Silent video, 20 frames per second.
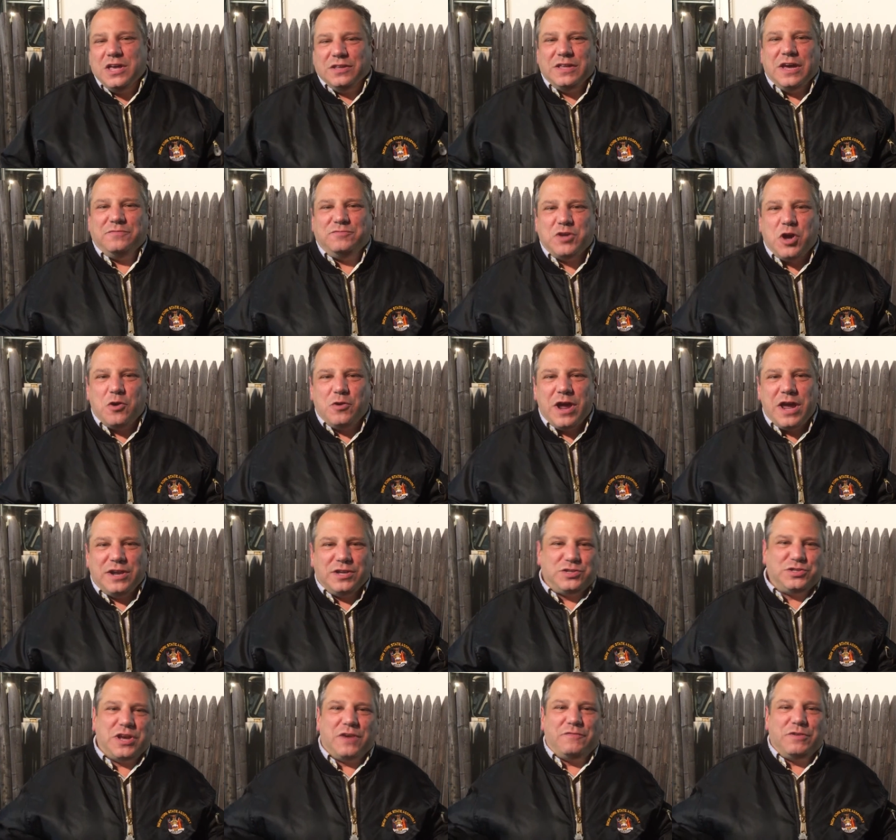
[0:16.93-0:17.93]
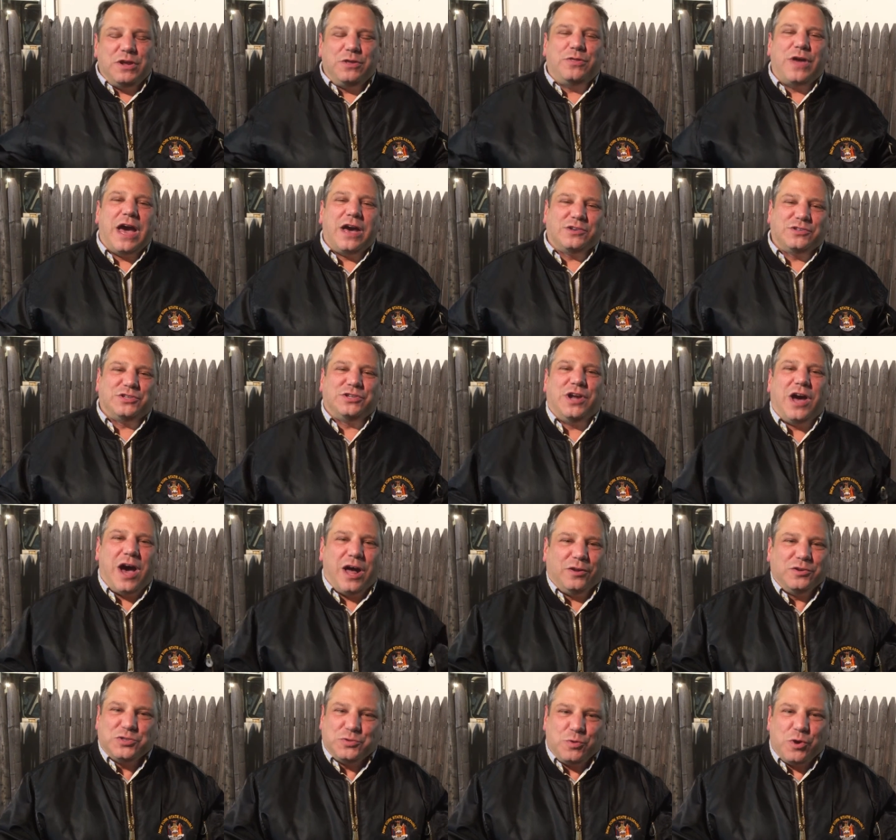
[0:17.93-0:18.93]
They've donated seventy thousand
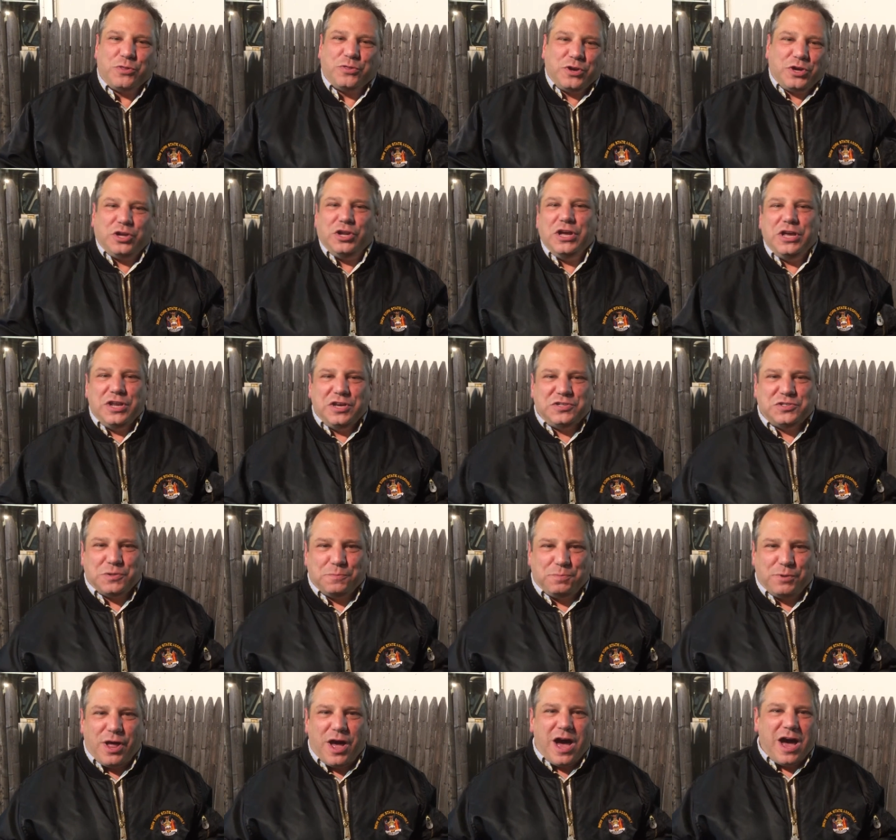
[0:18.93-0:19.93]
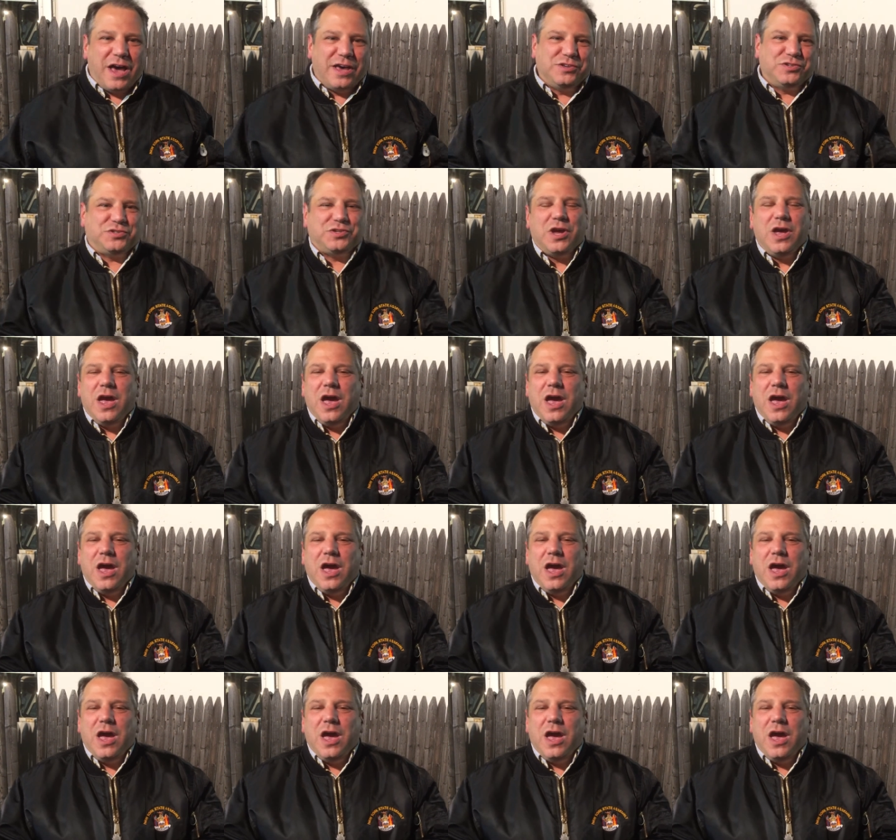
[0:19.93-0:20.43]
dollars worth of cleaning supplies